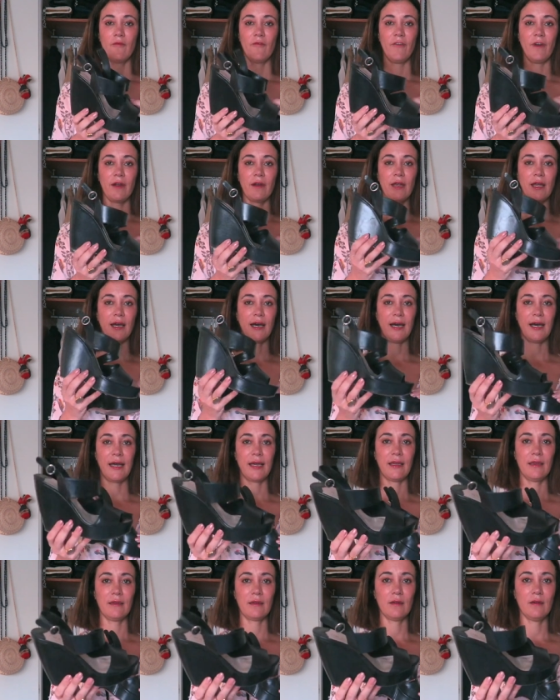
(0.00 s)
very
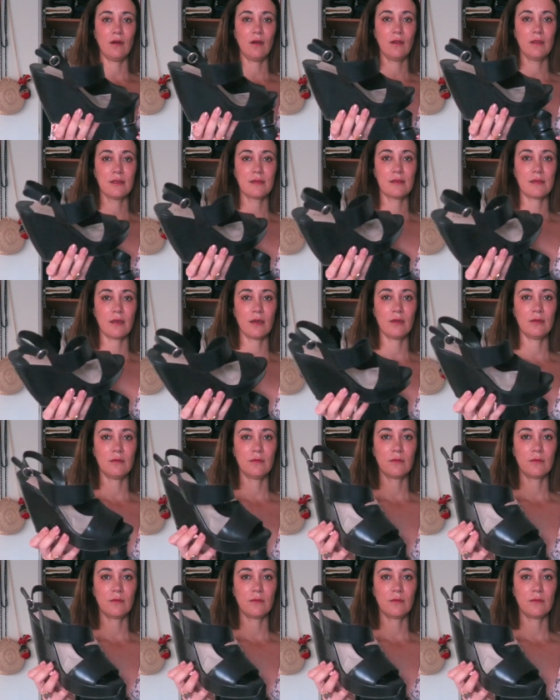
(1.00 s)
high also,